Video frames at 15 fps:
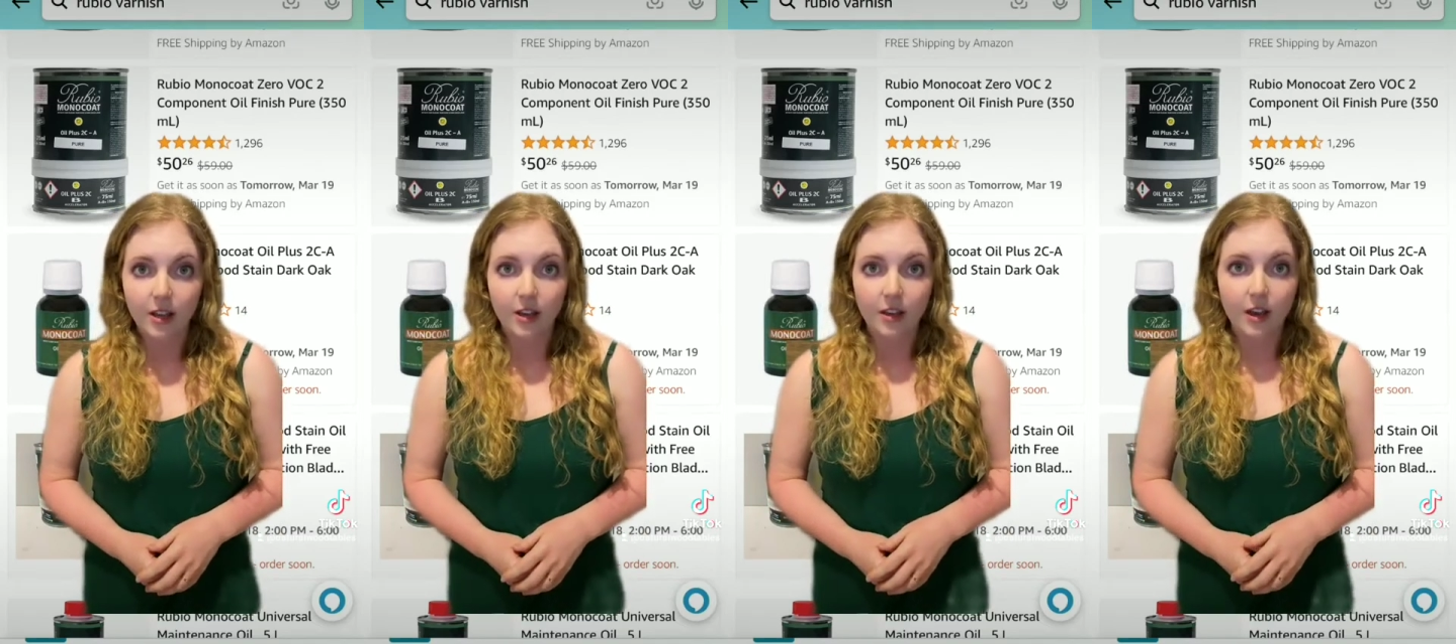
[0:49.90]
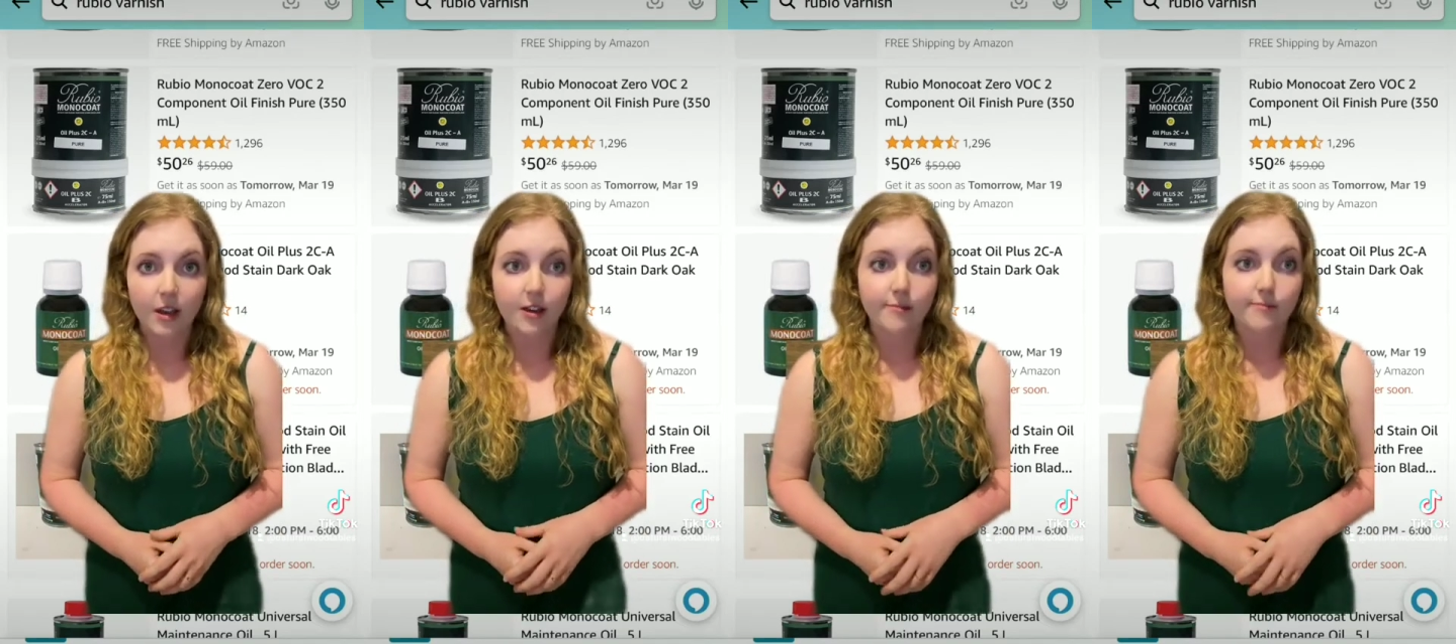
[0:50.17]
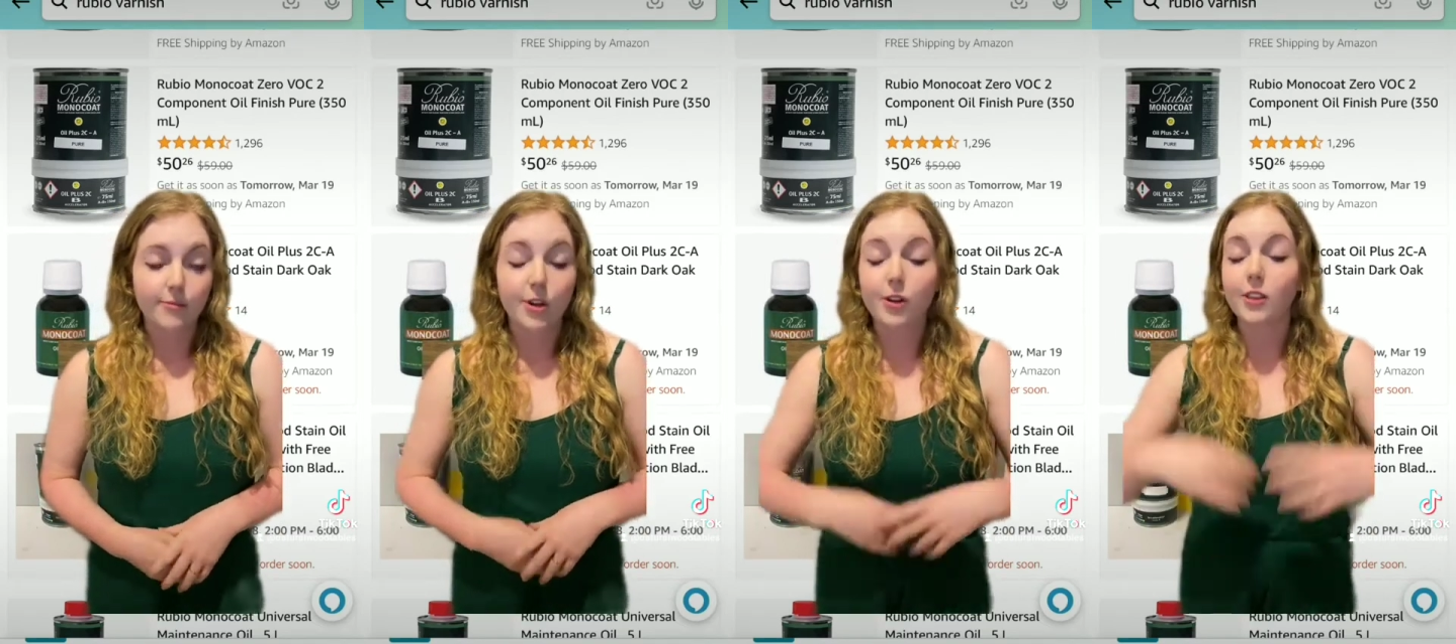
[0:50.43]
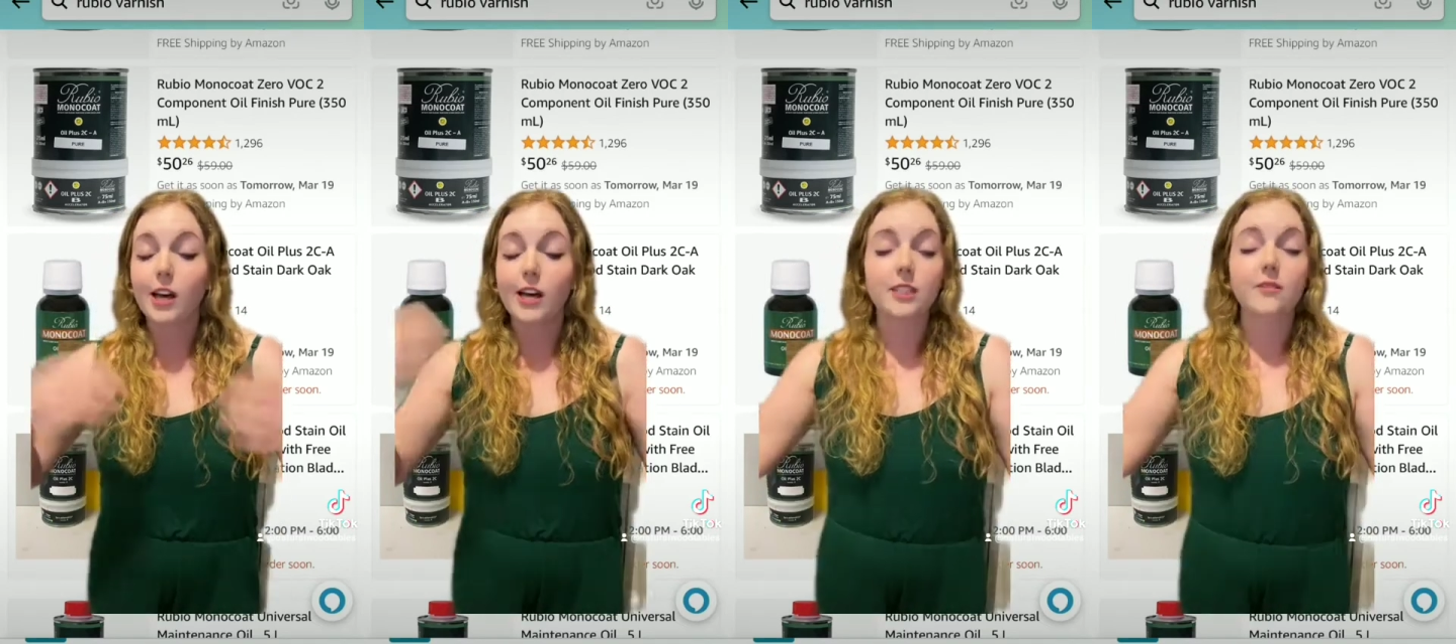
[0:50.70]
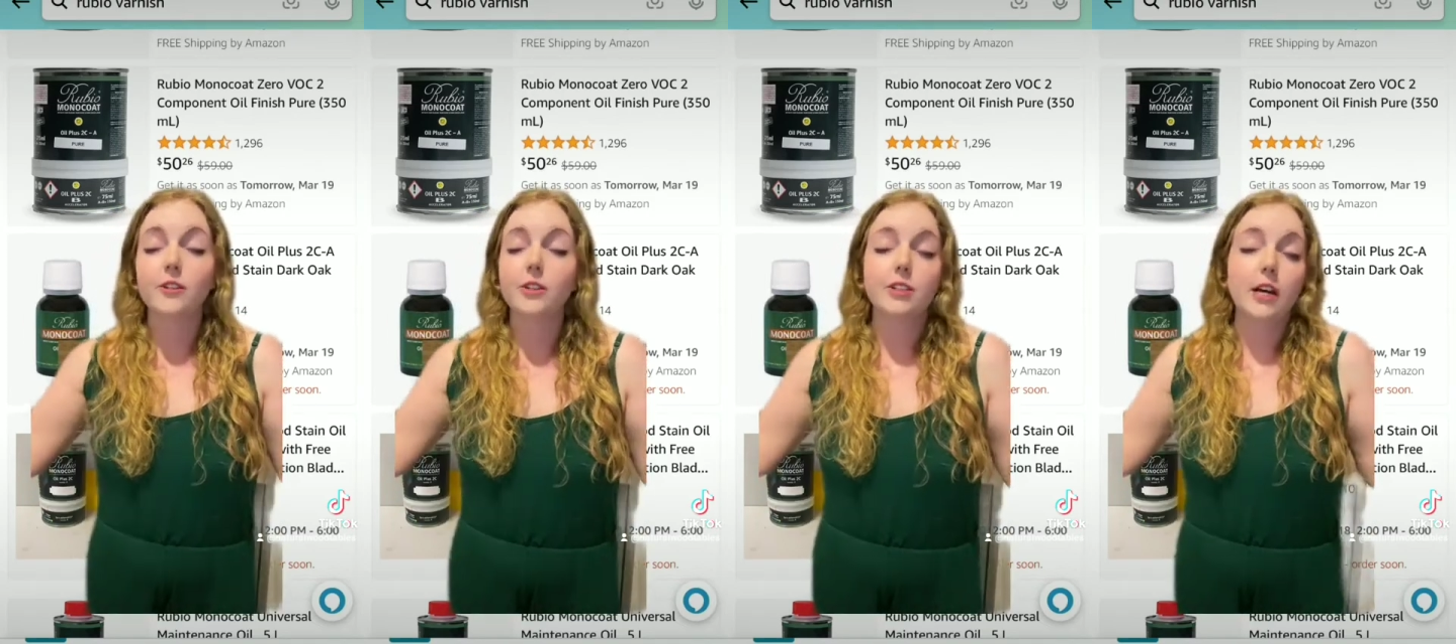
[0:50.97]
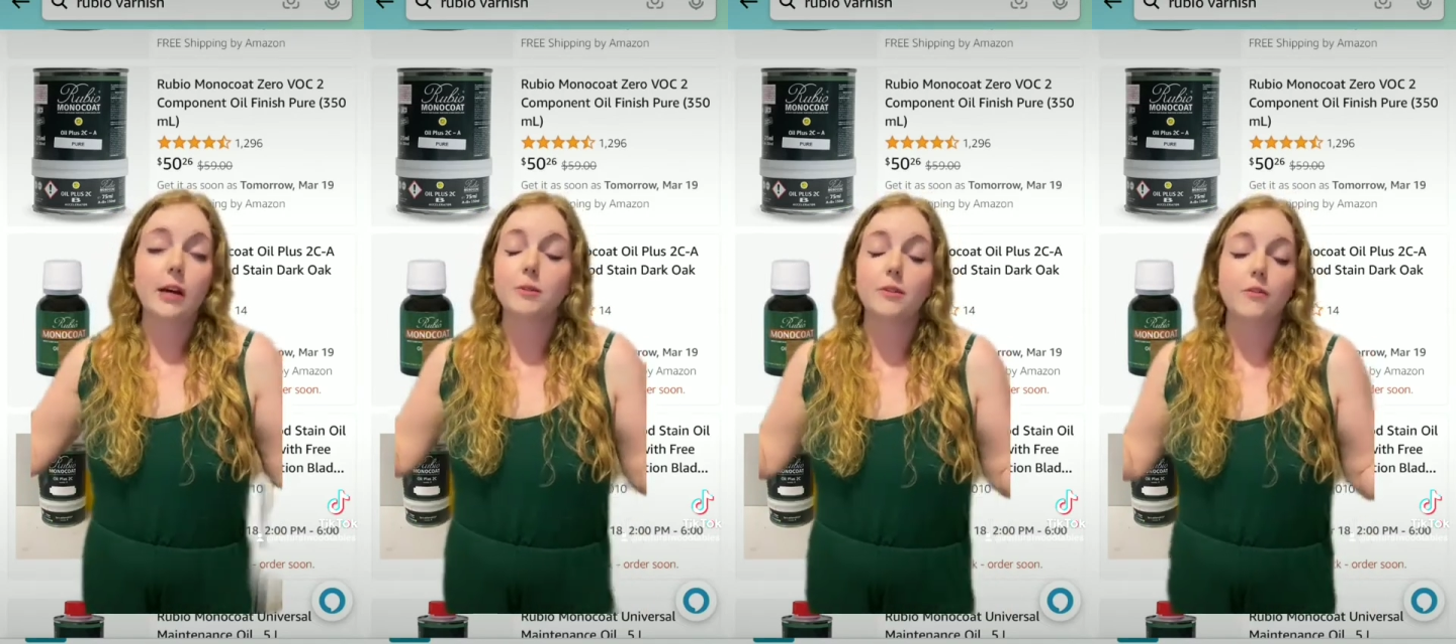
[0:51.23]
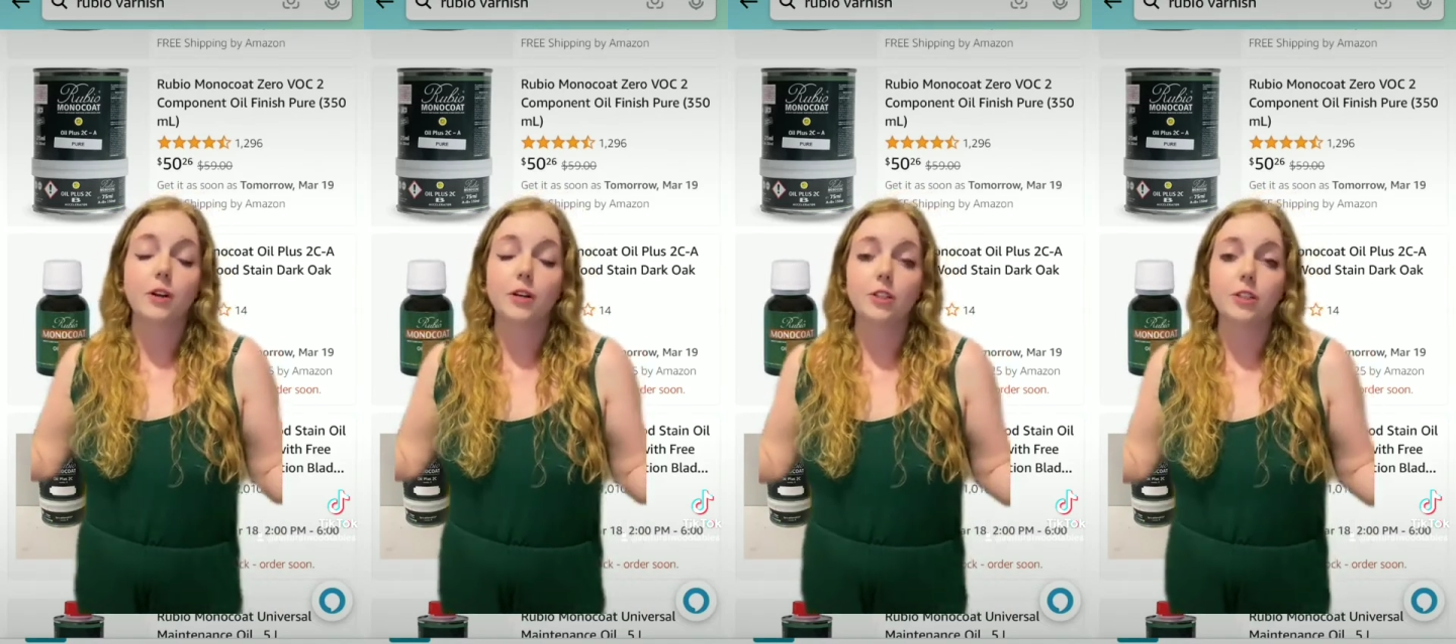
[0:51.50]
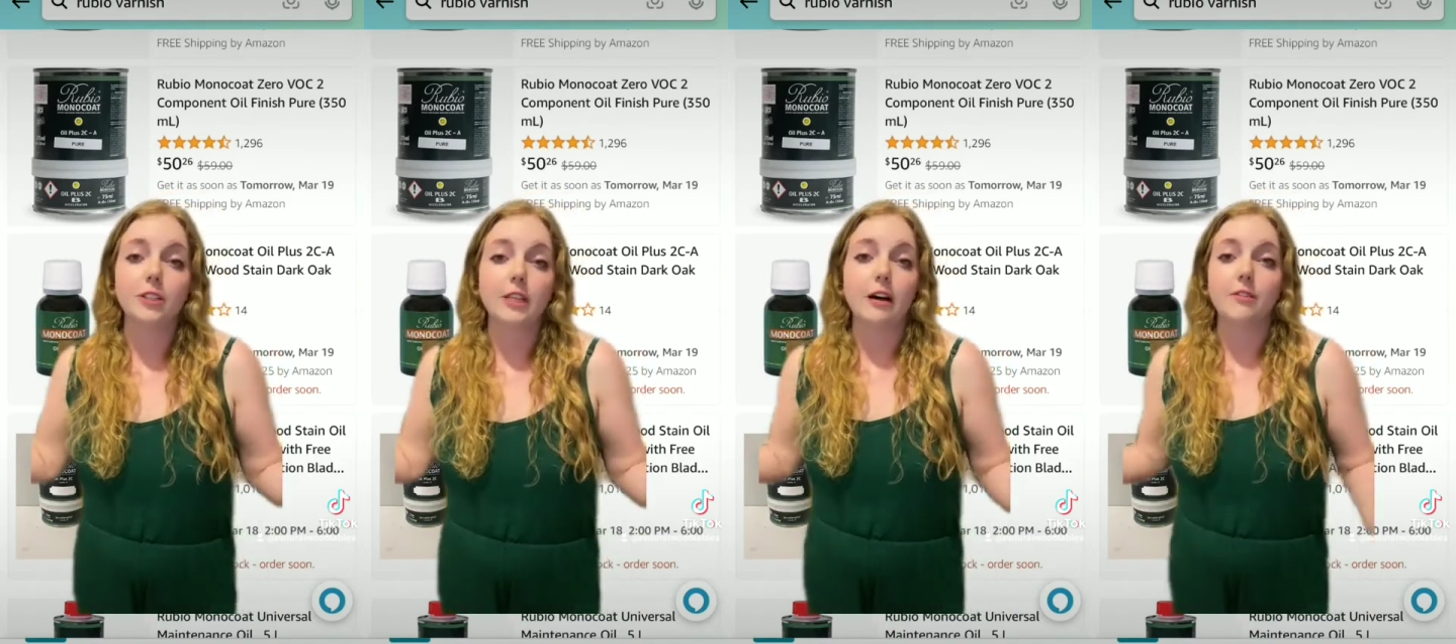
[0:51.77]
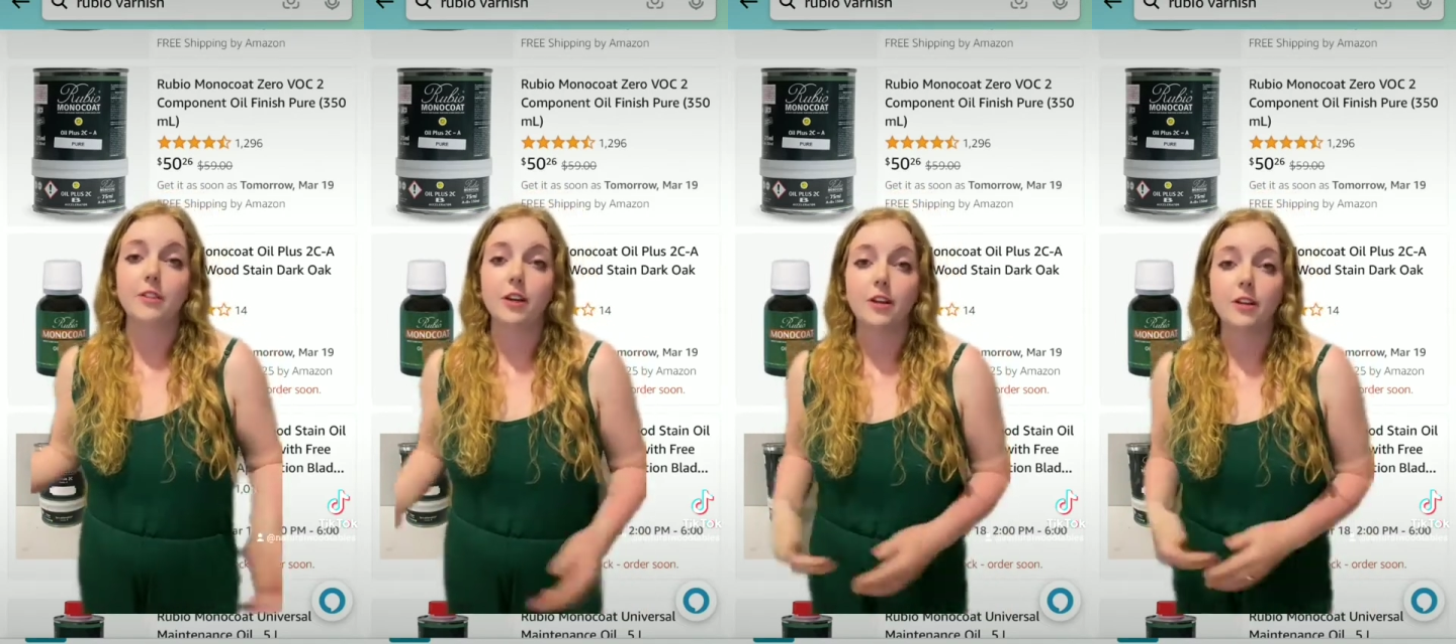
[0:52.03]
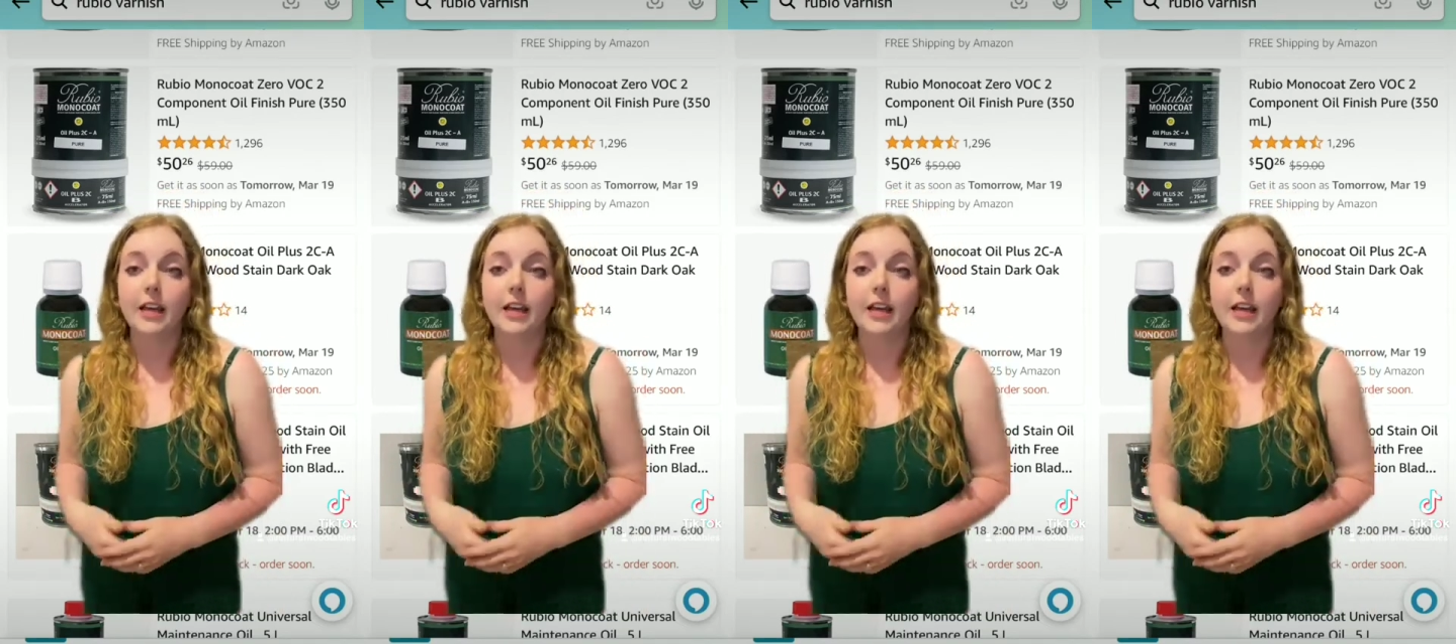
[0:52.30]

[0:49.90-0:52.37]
There are lots of other types of varnishes out there,